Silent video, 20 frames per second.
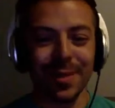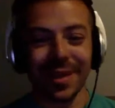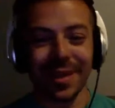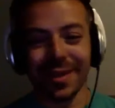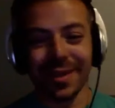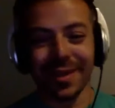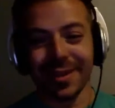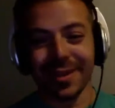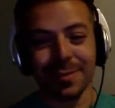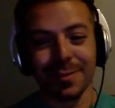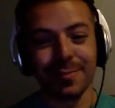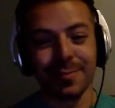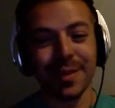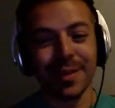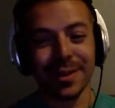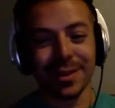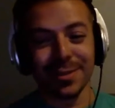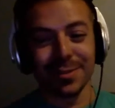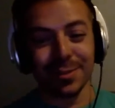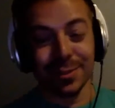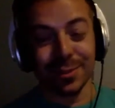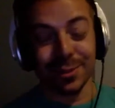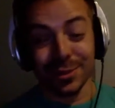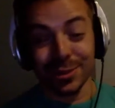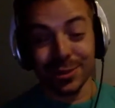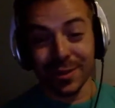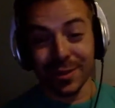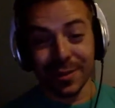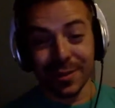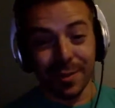being like the biggest
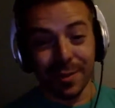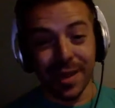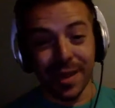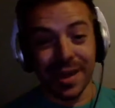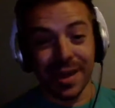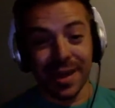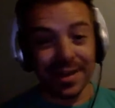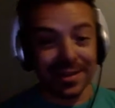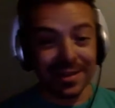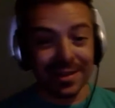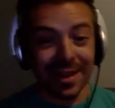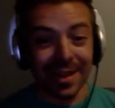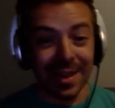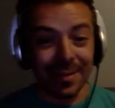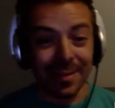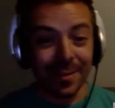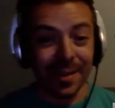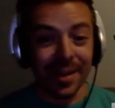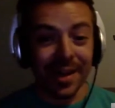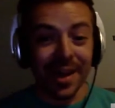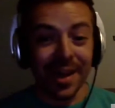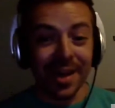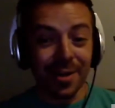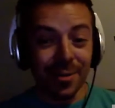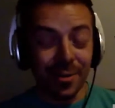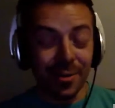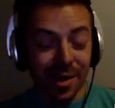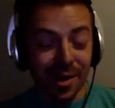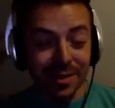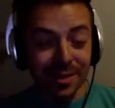merger on the planet at the time, right?
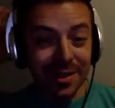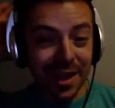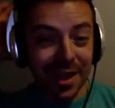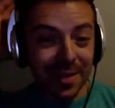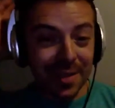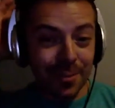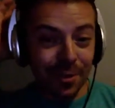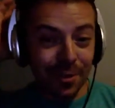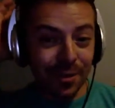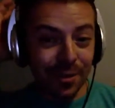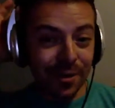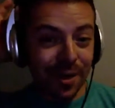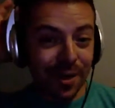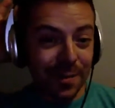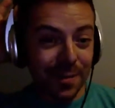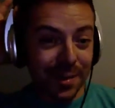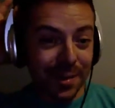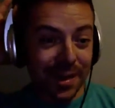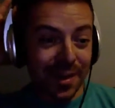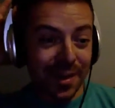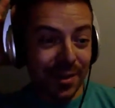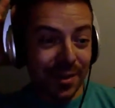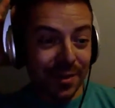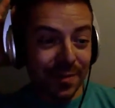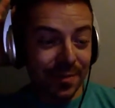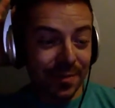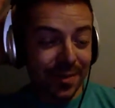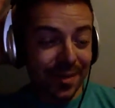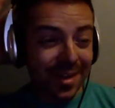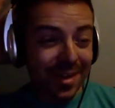AOL, Time Warner come together,
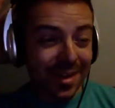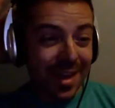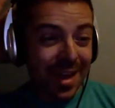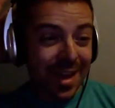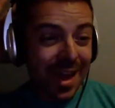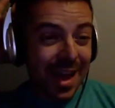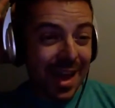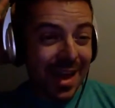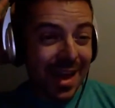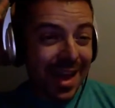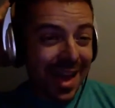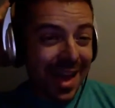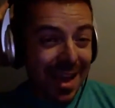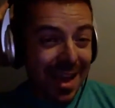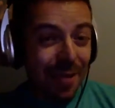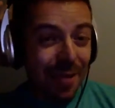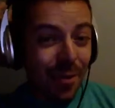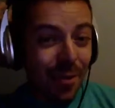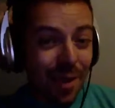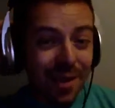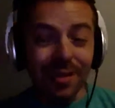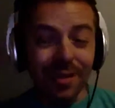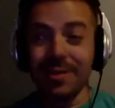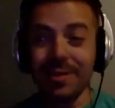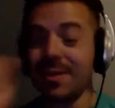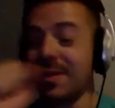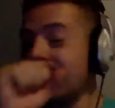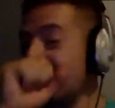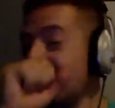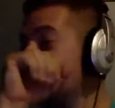and
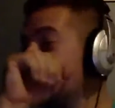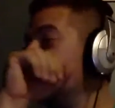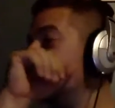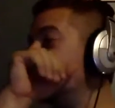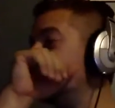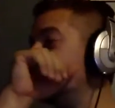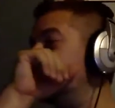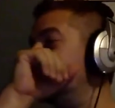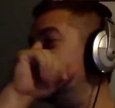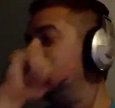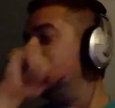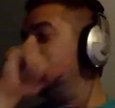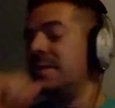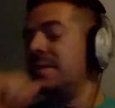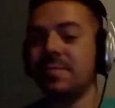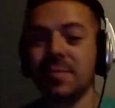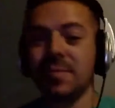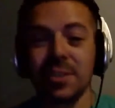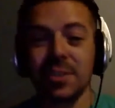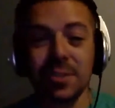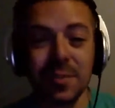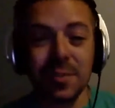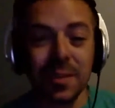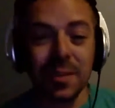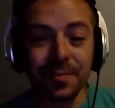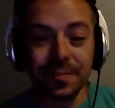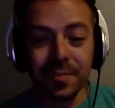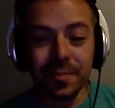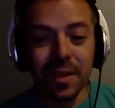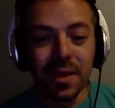AOL, excuse
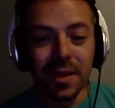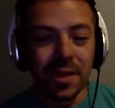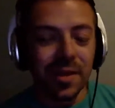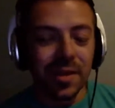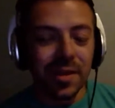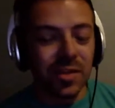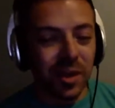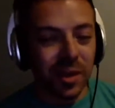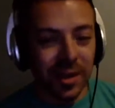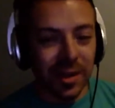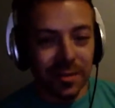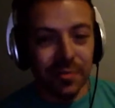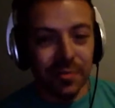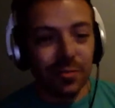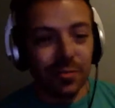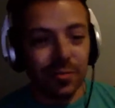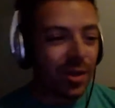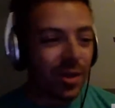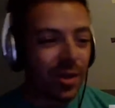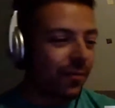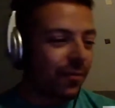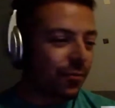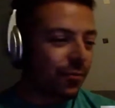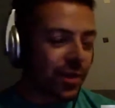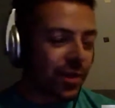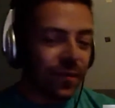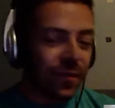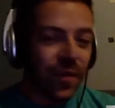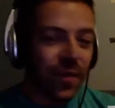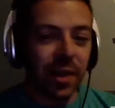me, started
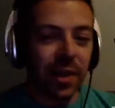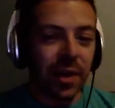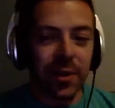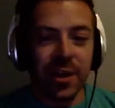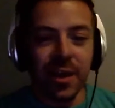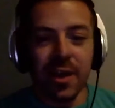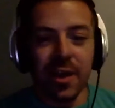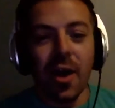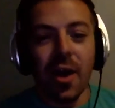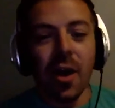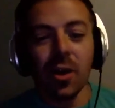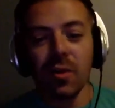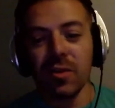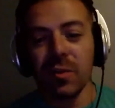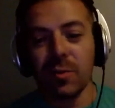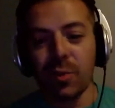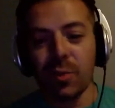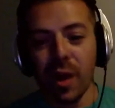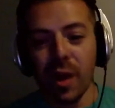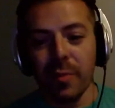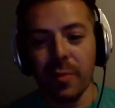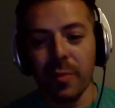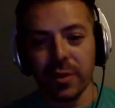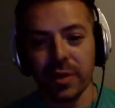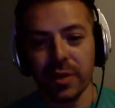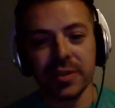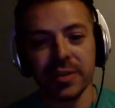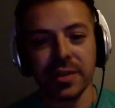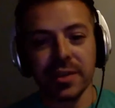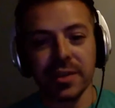reevaluating all of the
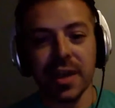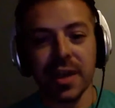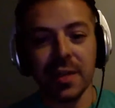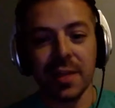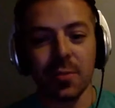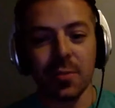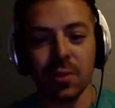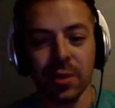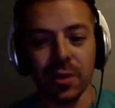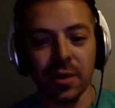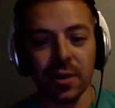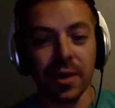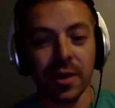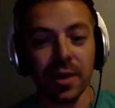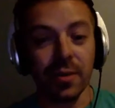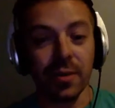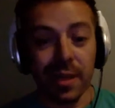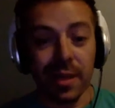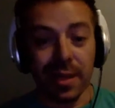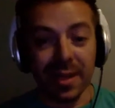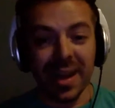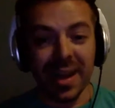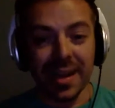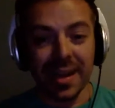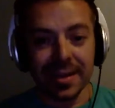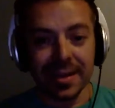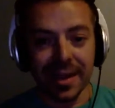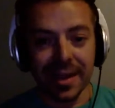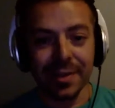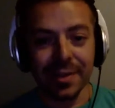properties that Time Warner and AOL kind of
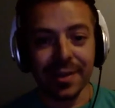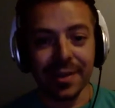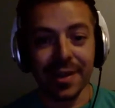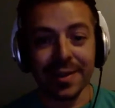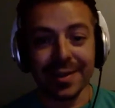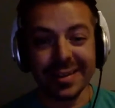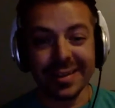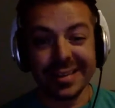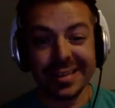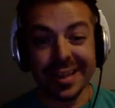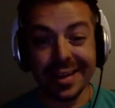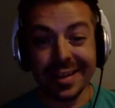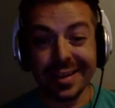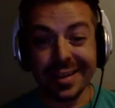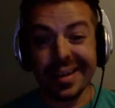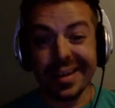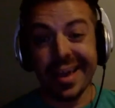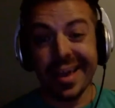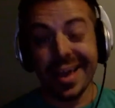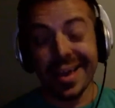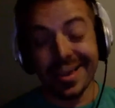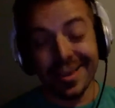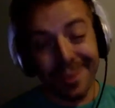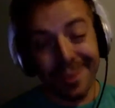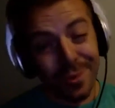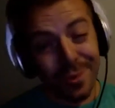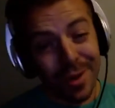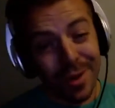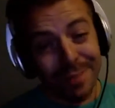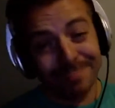had together, and decided, hey, you
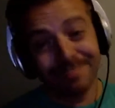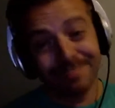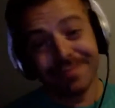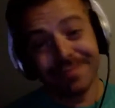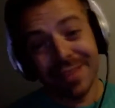know what?